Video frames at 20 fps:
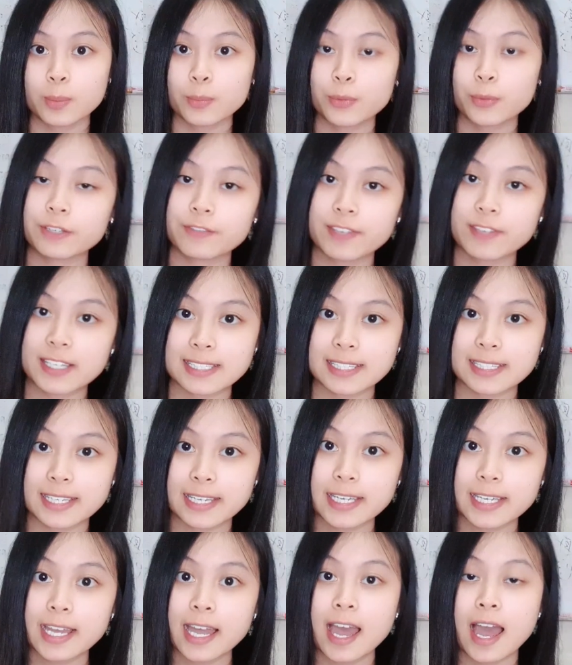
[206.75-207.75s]

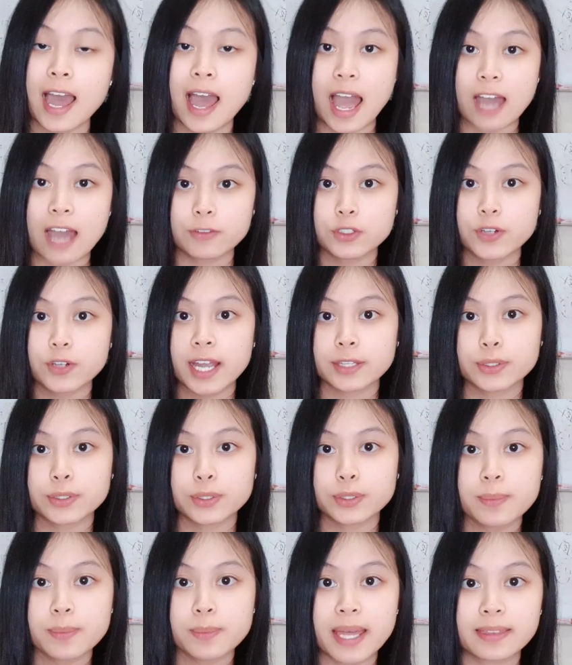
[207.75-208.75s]
Previously, I've tried
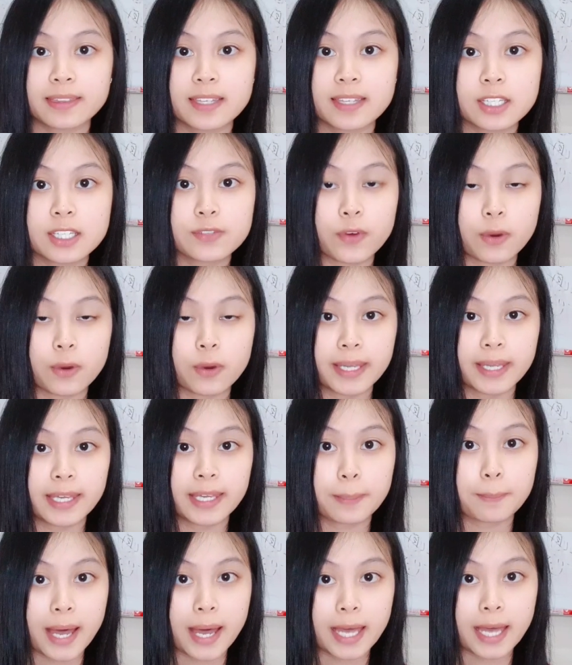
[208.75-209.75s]
two methods for
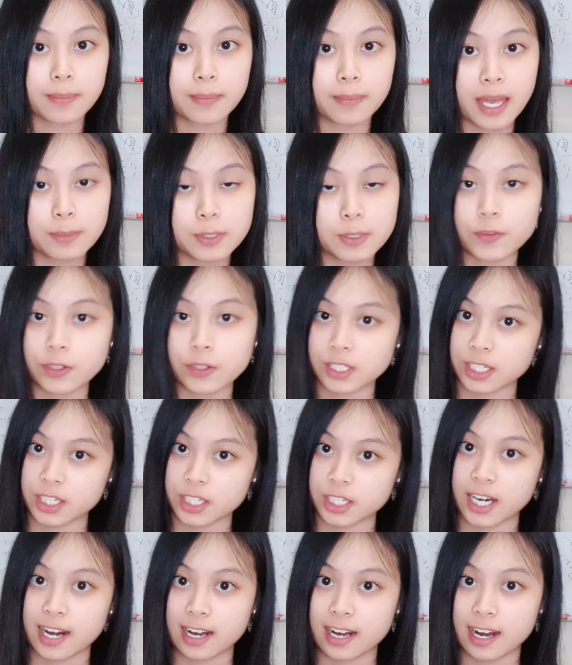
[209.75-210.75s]
making mind maps for
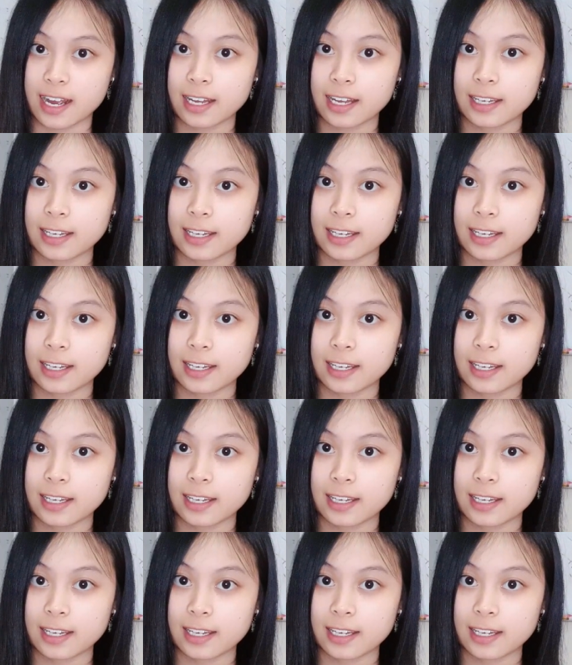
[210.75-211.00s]
Sejarah.